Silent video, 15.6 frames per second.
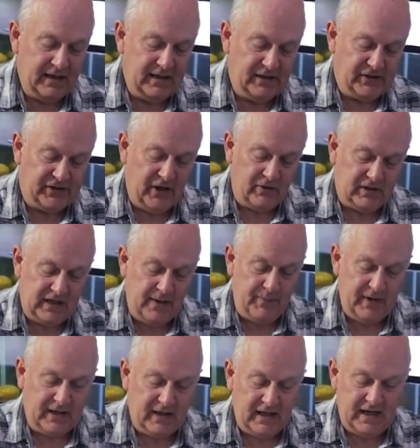So
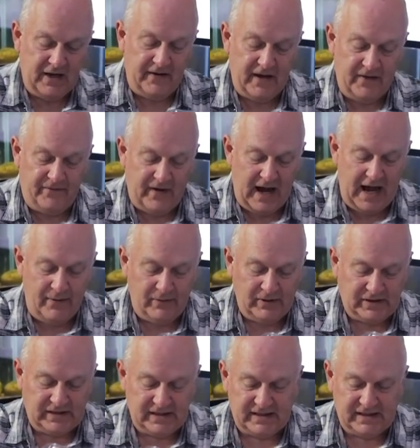typically, if I was to